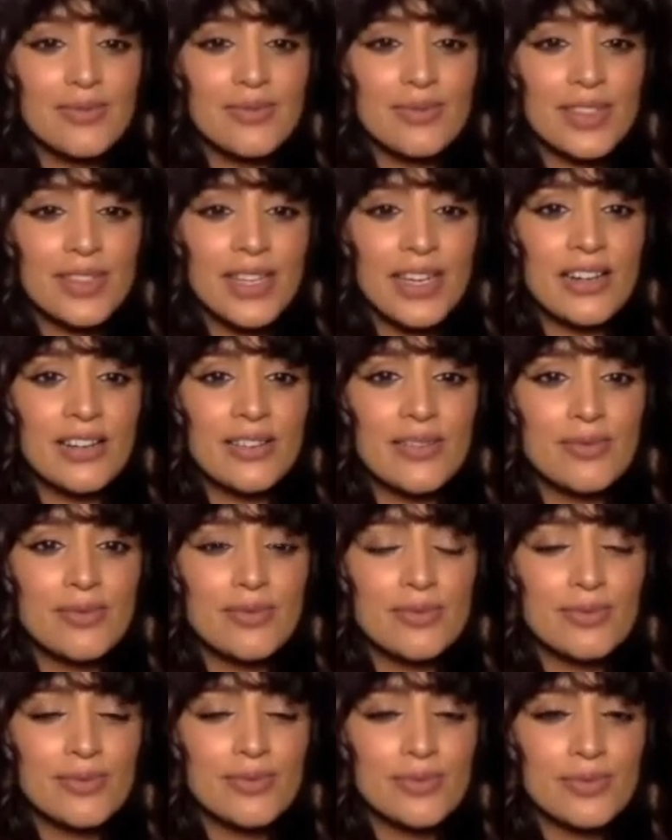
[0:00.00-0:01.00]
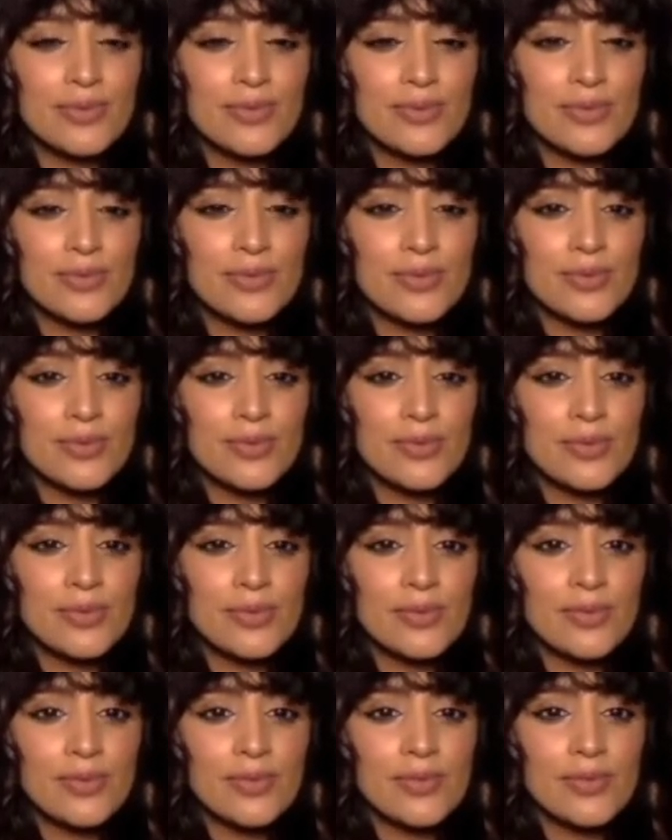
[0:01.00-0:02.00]

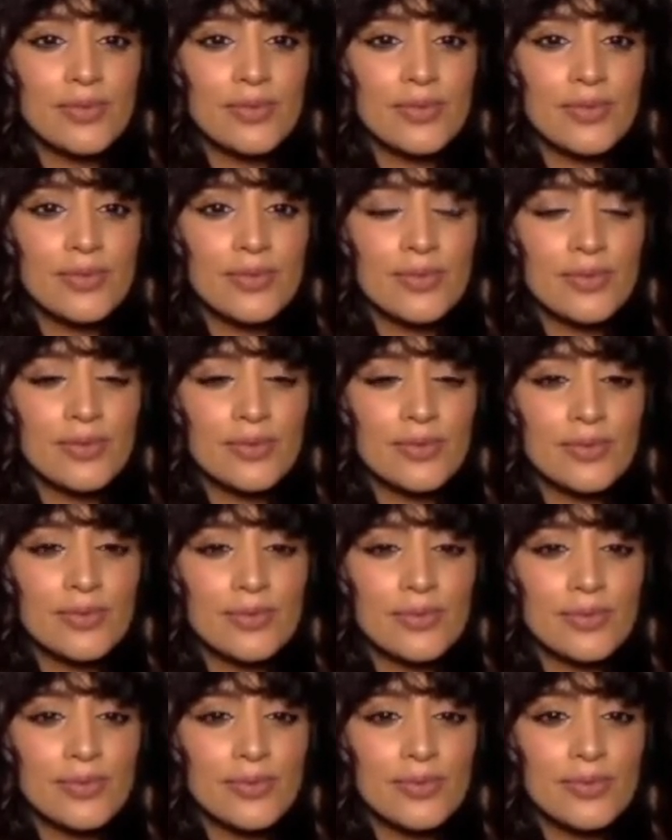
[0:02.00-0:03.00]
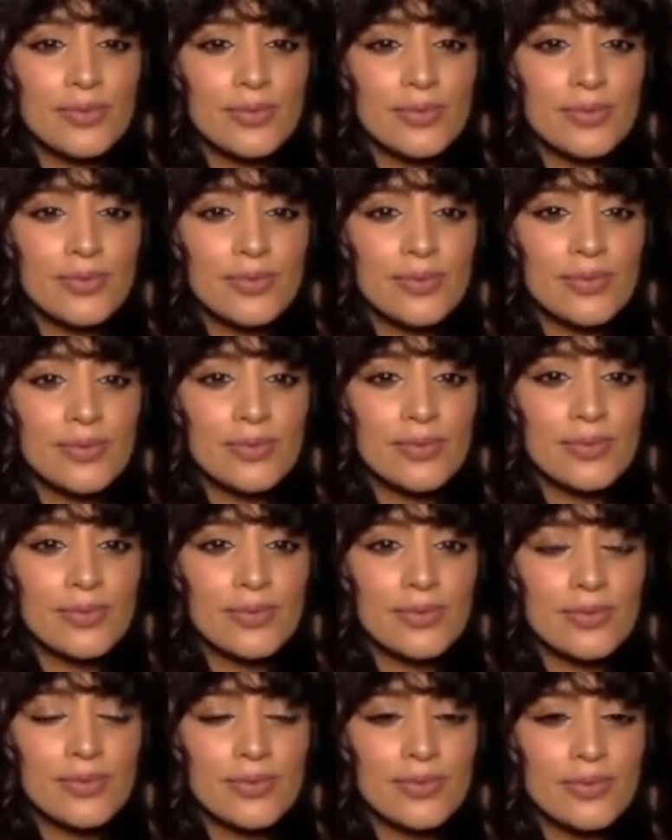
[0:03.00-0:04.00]

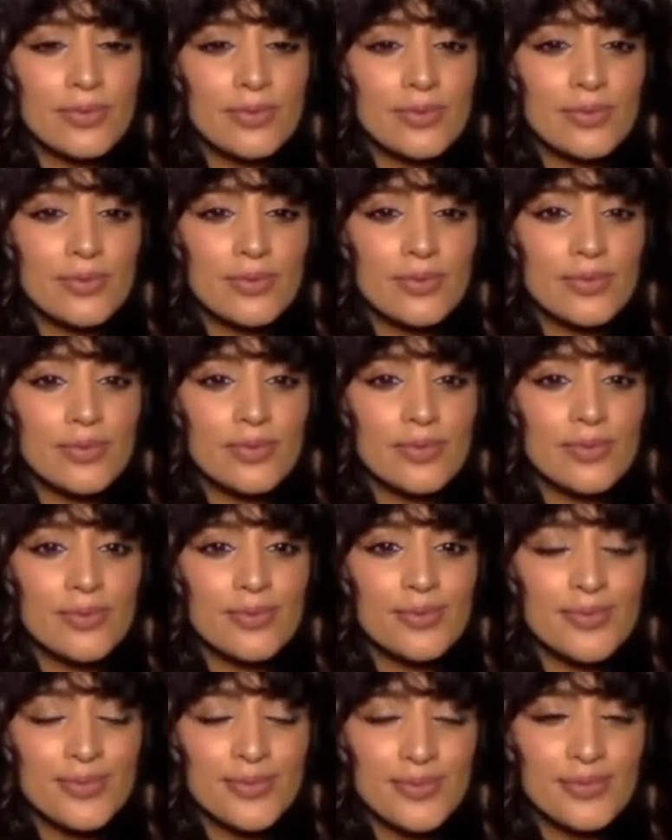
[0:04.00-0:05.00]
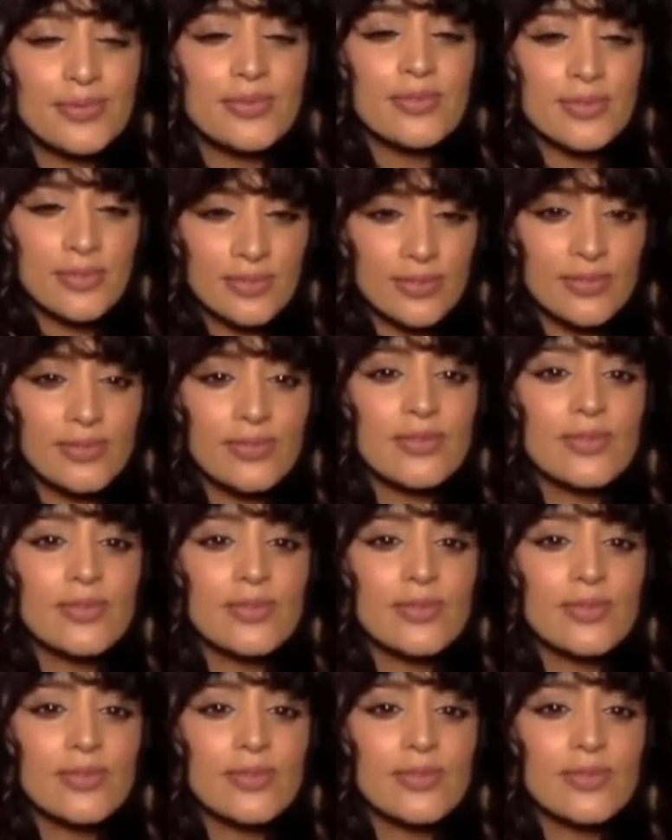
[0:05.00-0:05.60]
No words are spoken by the person on screen.